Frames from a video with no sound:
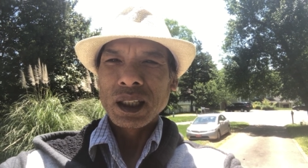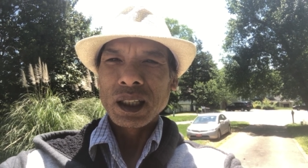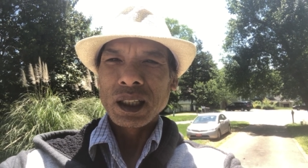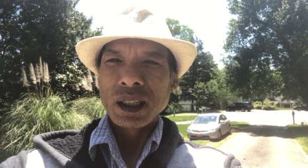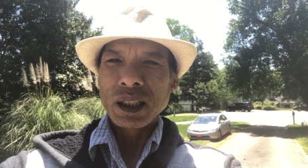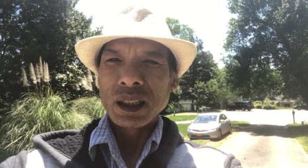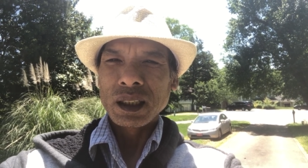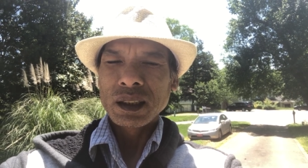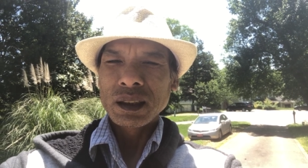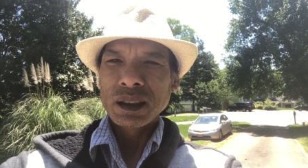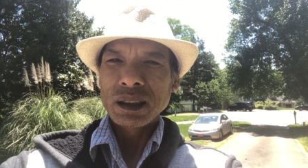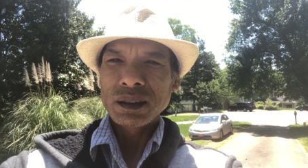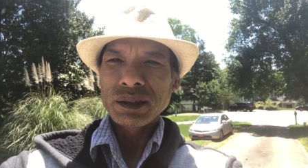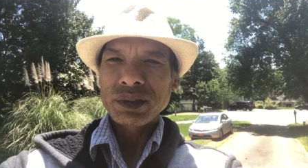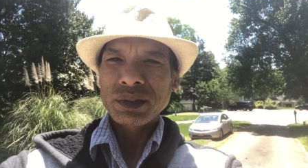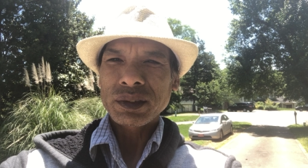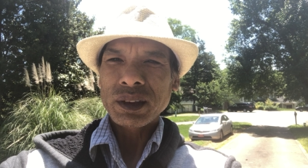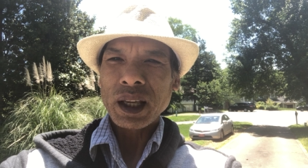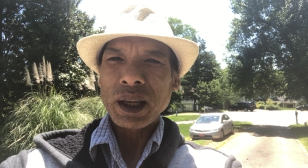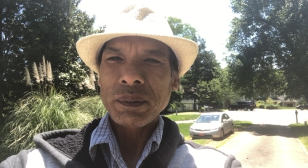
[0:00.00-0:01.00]
A little
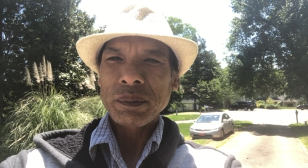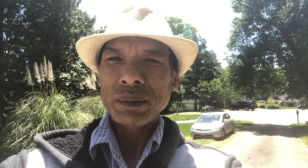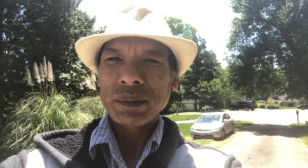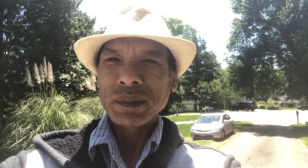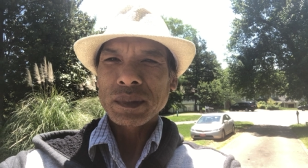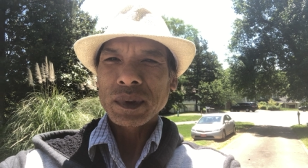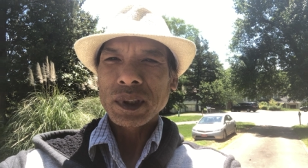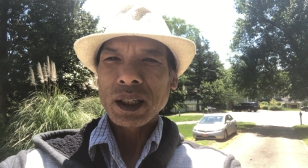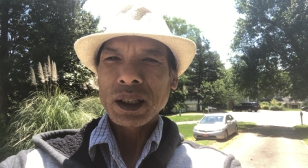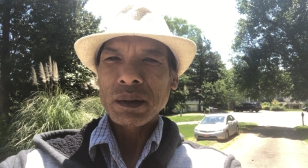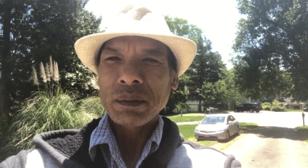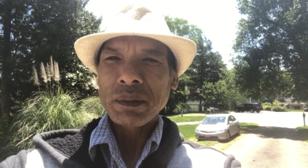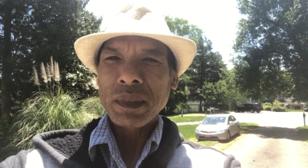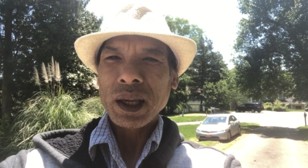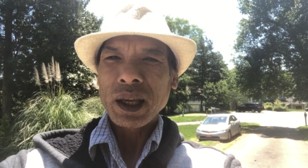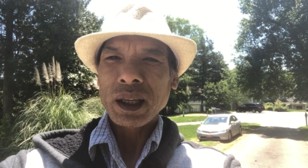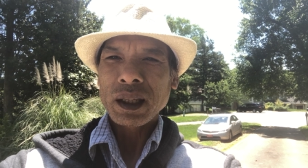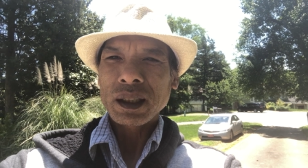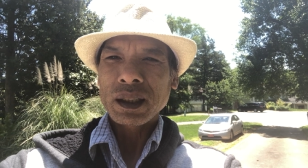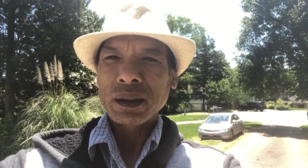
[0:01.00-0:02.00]
step can
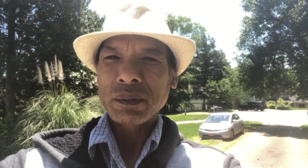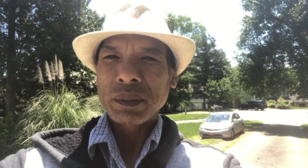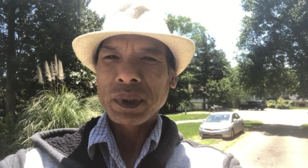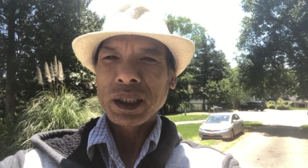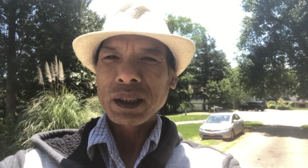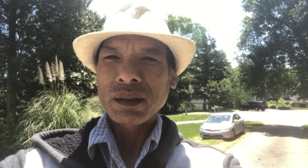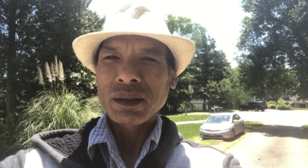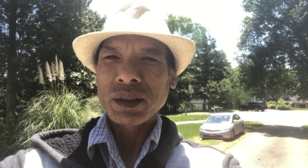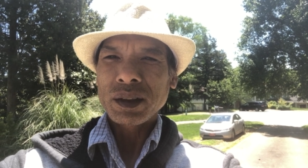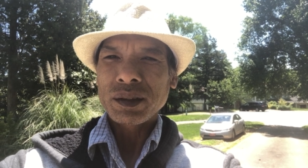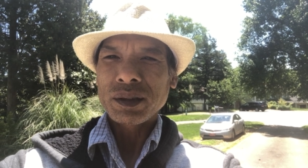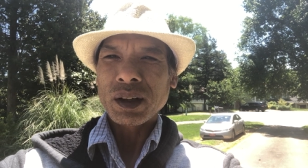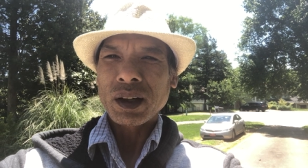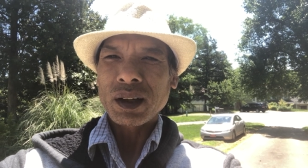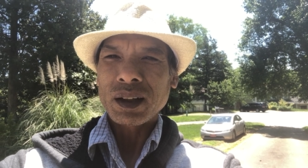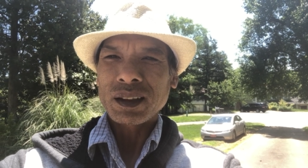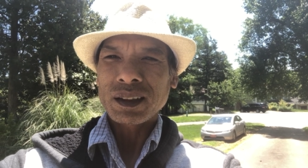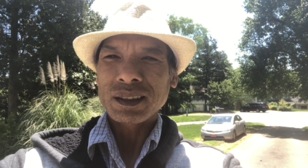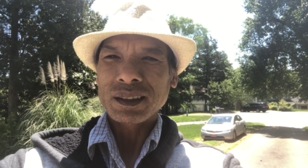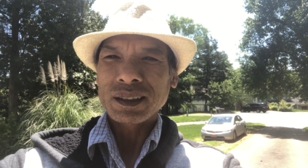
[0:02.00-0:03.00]
make a big
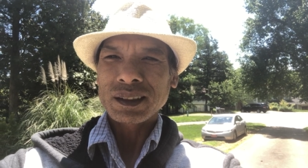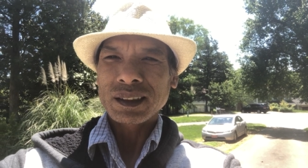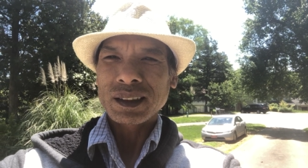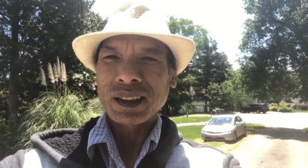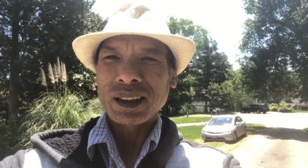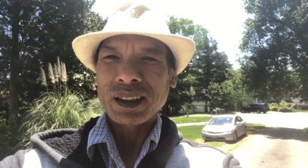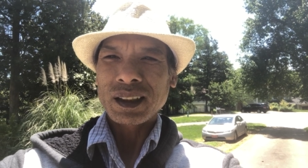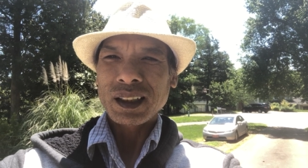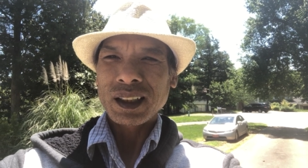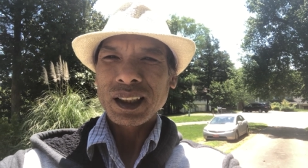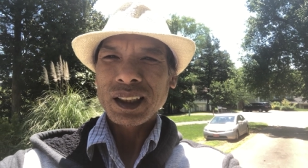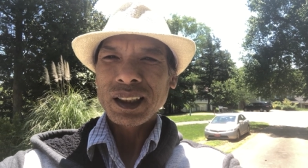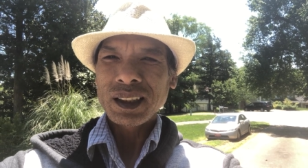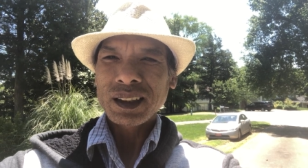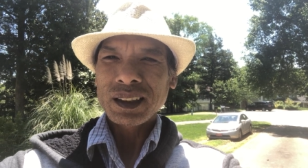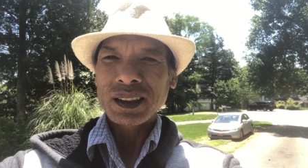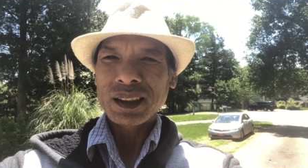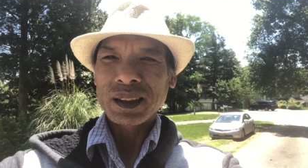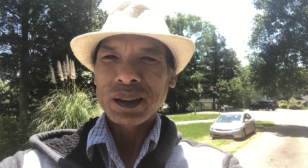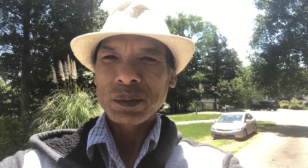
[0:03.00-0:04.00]
result. Alright,
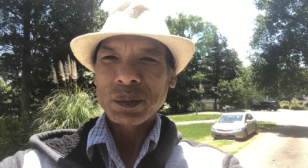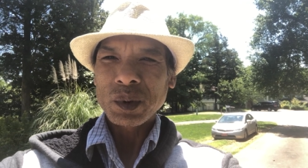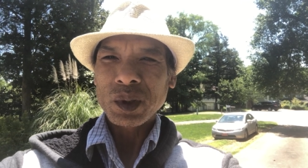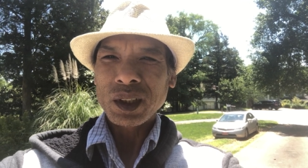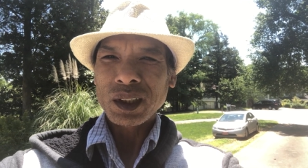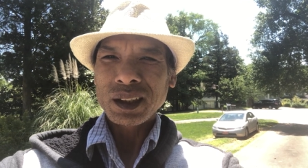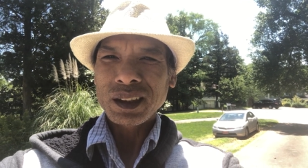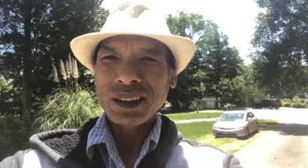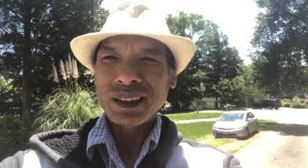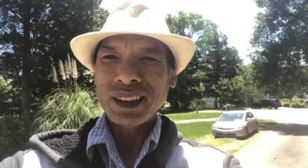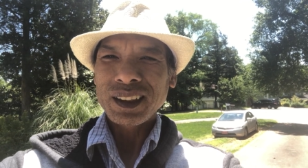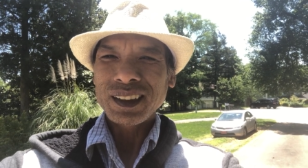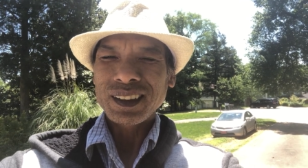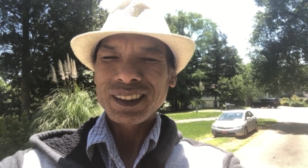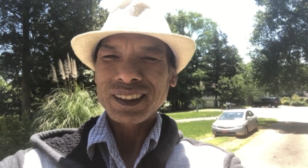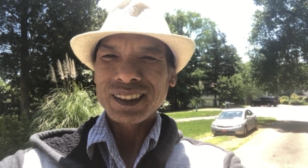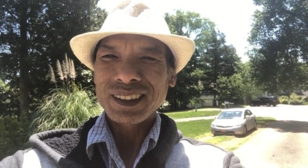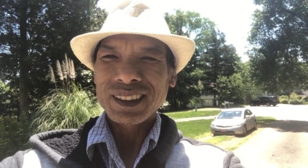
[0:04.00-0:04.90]
and what is it?